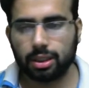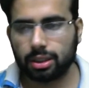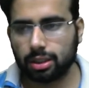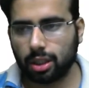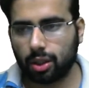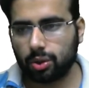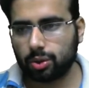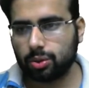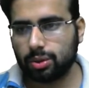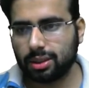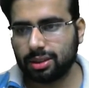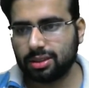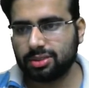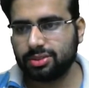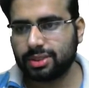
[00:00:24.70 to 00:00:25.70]
Now, to
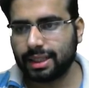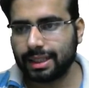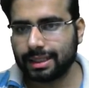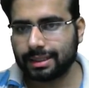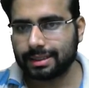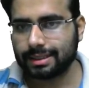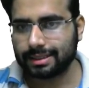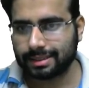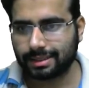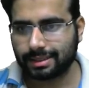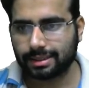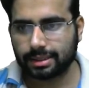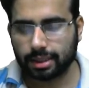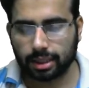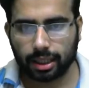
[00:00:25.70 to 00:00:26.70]
understand
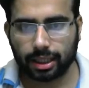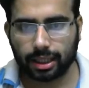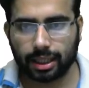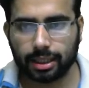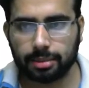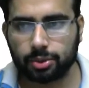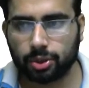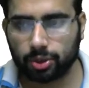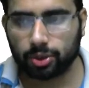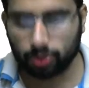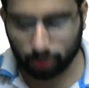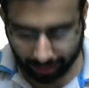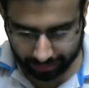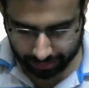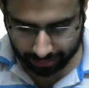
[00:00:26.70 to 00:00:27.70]
this, I am going to
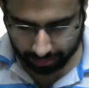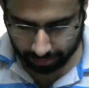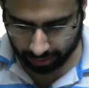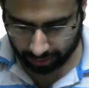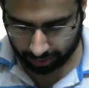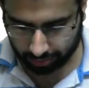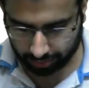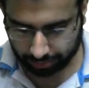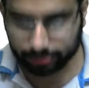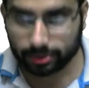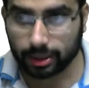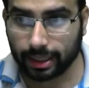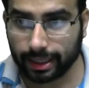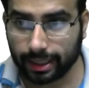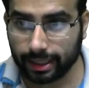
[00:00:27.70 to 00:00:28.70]
write something here.
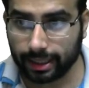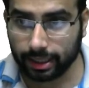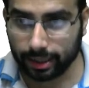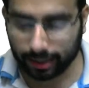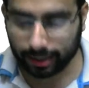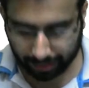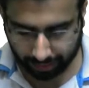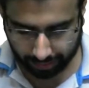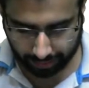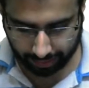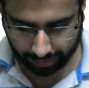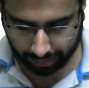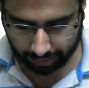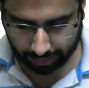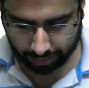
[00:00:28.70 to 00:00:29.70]
Int
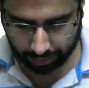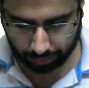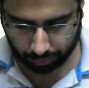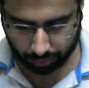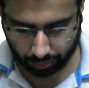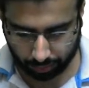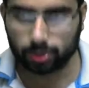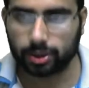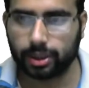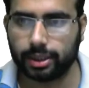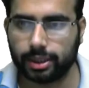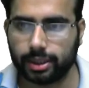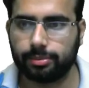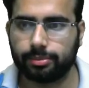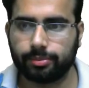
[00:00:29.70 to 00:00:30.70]
a equal to
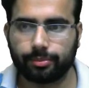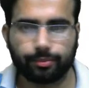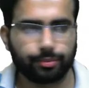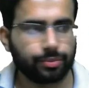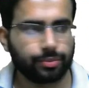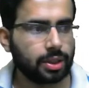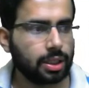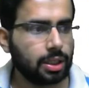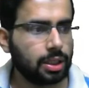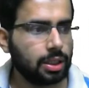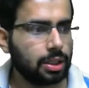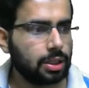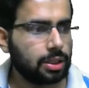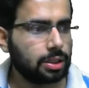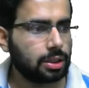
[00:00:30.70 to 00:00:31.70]
3.
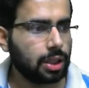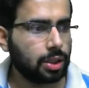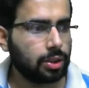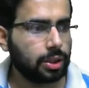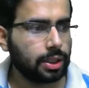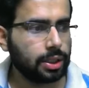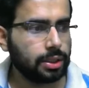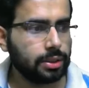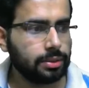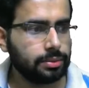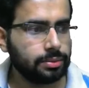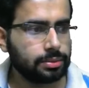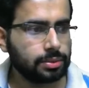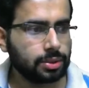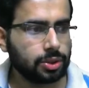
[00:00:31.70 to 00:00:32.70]
Now here
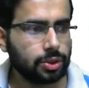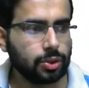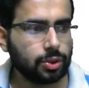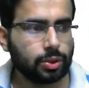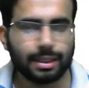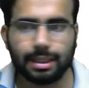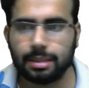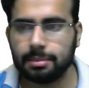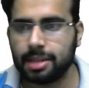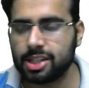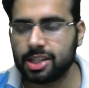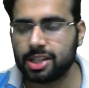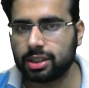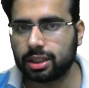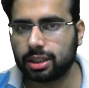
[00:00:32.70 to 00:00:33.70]
you can
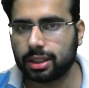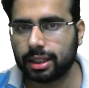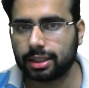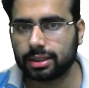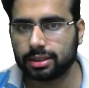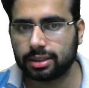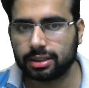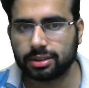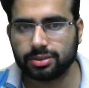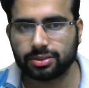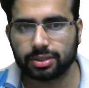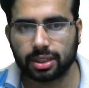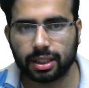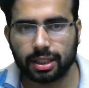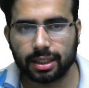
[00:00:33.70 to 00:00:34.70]
imagine it like
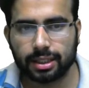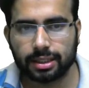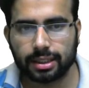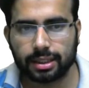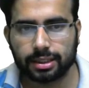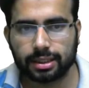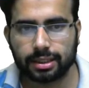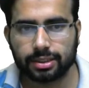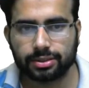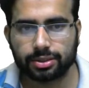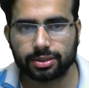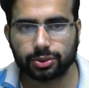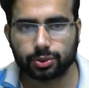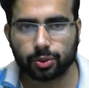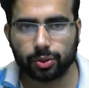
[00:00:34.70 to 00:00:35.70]
this, that there is a
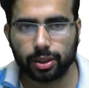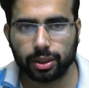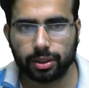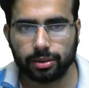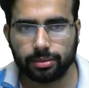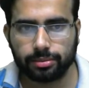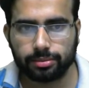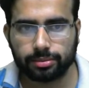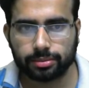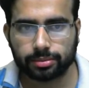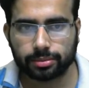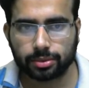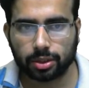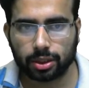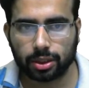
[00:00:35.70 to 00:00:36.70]
square,
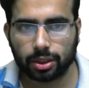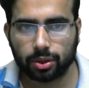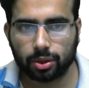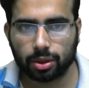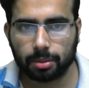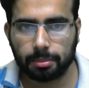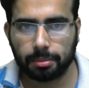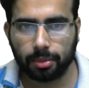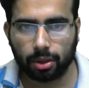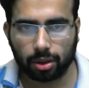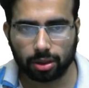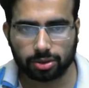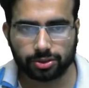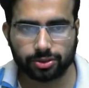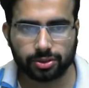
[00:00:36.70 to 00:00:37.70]
okay, or a
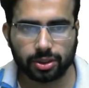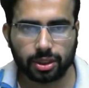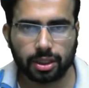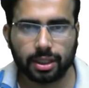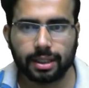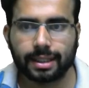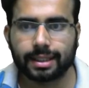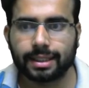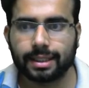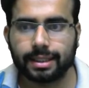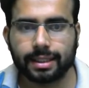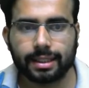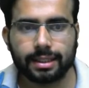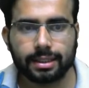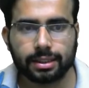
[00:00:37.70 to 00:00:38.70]
box
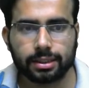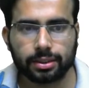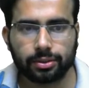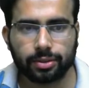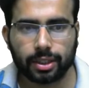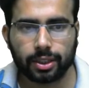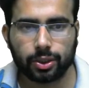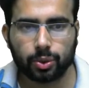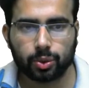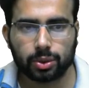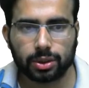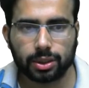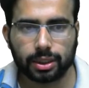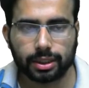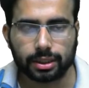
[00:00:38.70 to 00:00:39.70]
containing the value
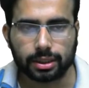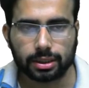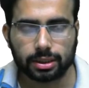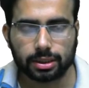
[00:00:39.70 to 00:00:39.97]
3,